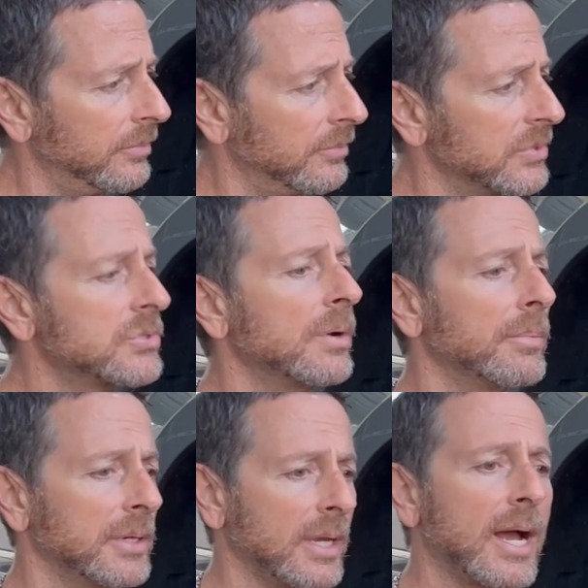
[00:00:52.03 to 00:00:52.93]

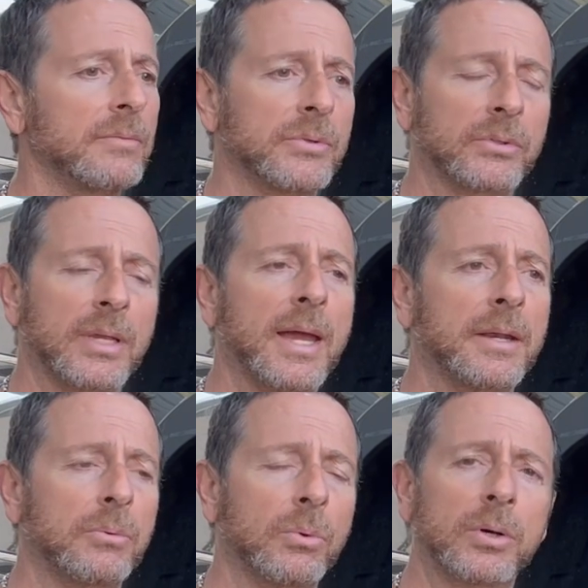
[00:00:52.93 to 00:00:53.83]
somebody obviously had it
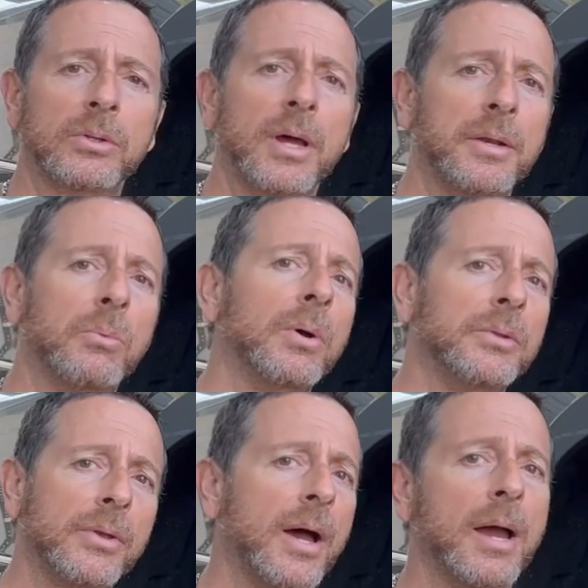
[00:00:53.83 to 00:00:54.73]
worked on at one
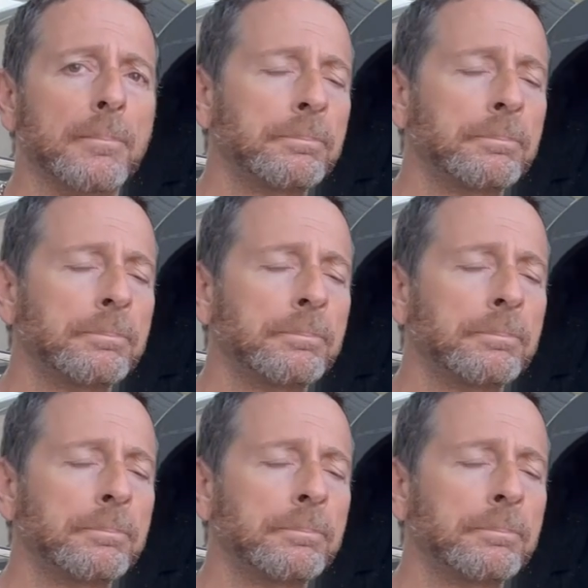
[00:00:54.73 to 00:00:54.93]
time.